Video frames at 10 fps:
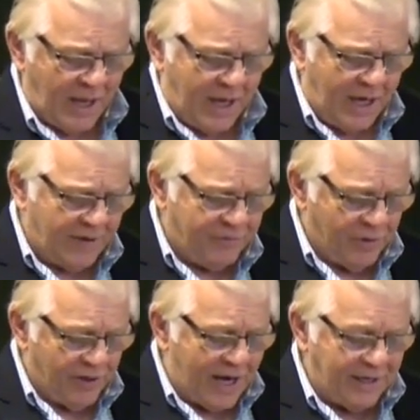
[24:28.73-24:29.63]
And if
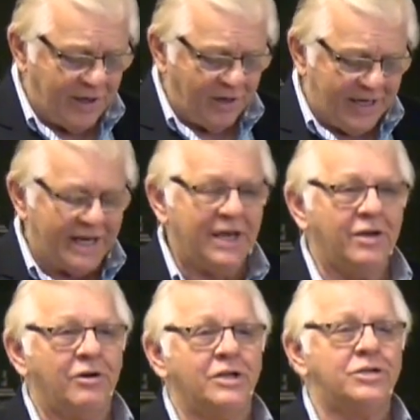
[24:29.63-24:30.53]
you're not here getting
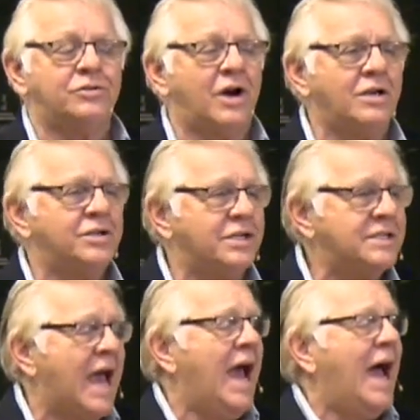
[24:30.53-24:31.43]
your
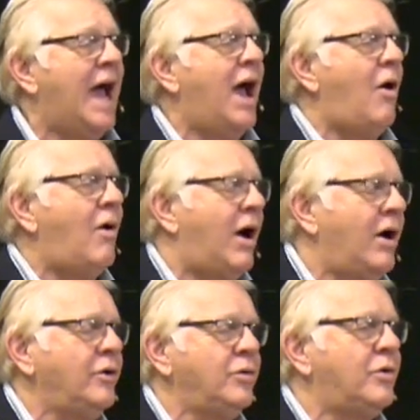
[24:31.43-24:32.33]
instructions, how
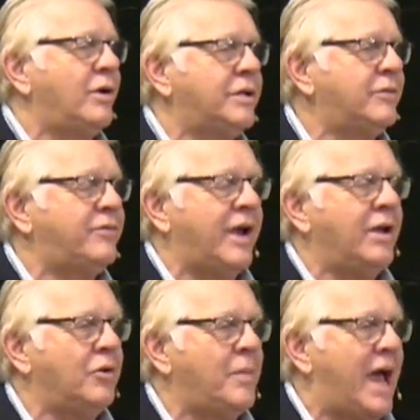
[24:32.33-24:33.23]
are you going to fight
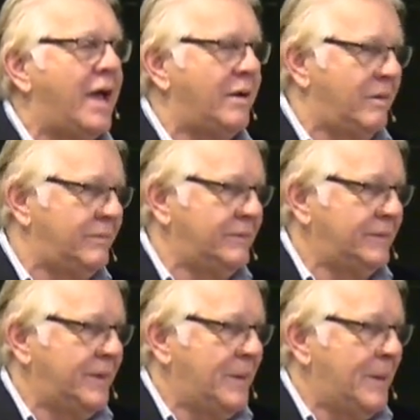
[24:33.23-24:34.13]
your battle?
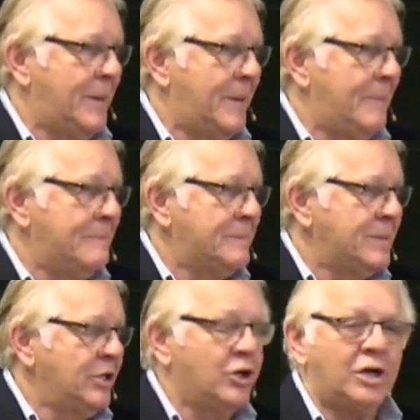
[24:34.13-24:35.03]

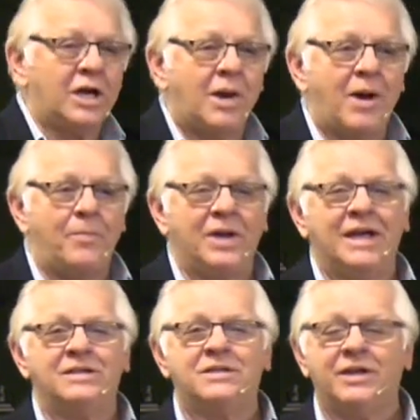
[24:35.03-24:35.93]
You're going to come up
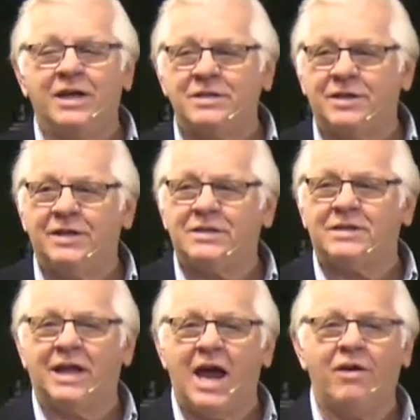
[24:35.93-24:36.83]
against things in this
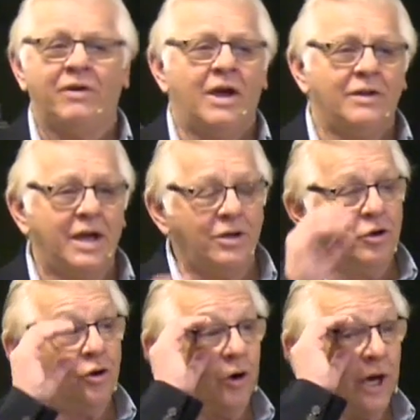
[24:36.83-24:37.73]
life that
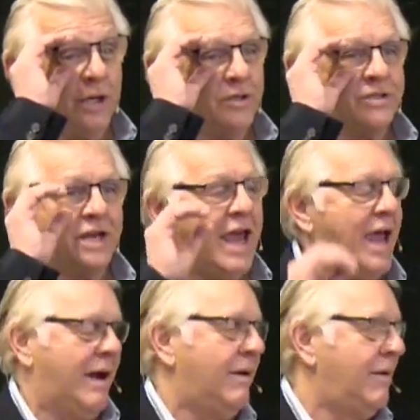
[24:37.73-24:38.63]
you don't
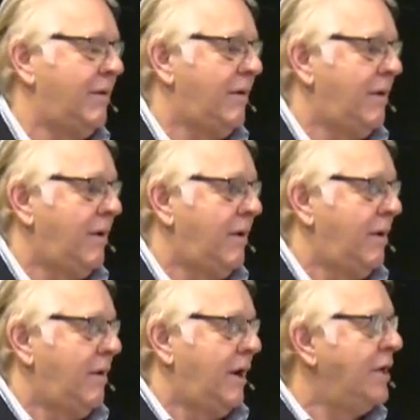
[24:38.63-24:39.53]
understand.
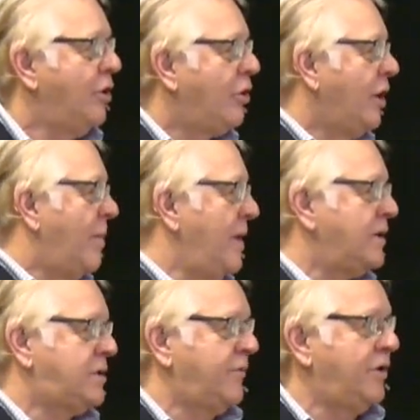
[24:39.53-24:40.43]
And you're going to
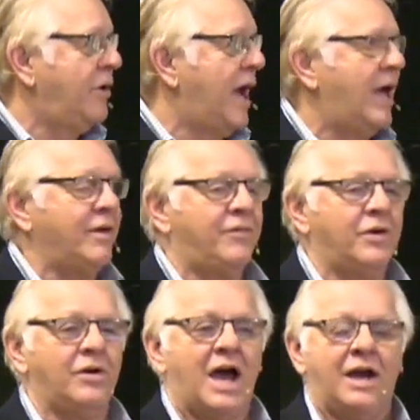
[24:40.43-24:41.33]
miss if you're
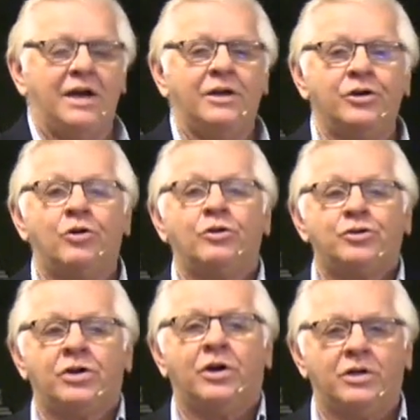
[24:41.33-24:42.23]
not in your
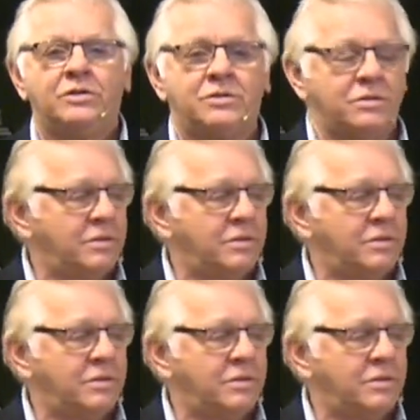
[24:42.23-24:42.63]
church.